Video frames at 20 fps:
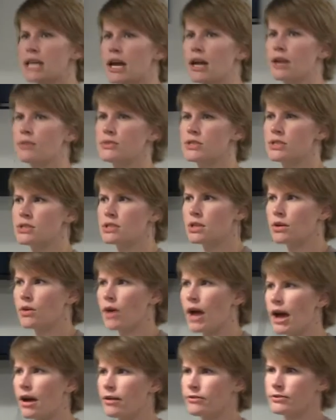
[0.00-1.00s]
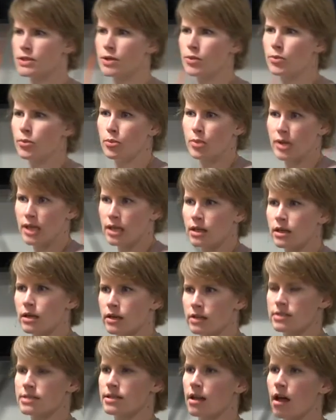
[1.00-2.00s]
times do you have to beat
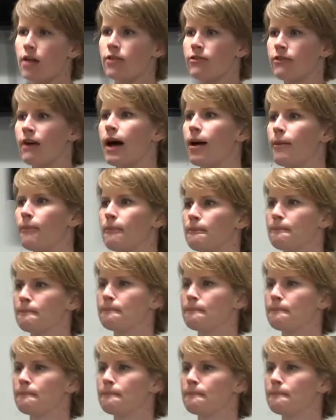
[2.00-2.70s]
yourself up?